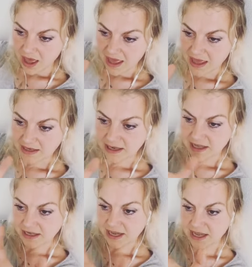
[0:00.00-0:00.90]
And
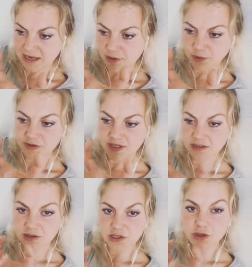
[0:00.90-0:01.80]
I was in
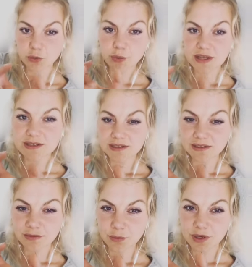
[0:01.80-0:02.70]
a
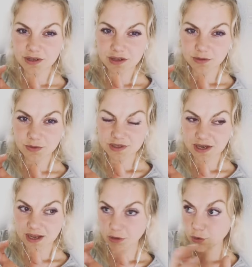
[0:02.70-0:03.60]
situation when there was
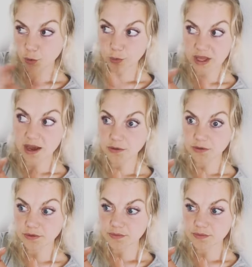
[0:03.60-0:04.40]
like no way out.